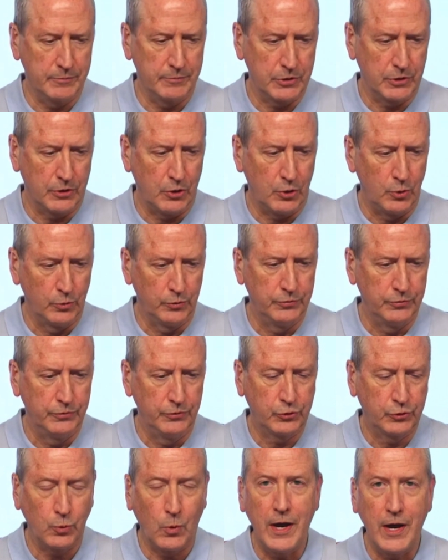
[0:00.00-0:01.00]
to hold
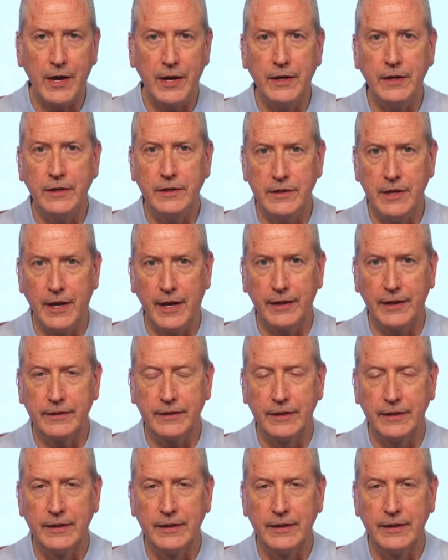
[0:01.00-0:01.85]
sway yet.